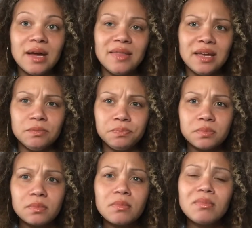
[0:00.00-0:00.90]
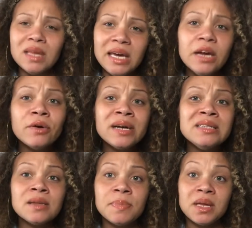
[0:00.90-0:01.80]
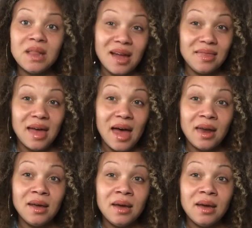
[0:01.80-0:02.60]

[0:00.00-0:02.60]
And then hearing something like that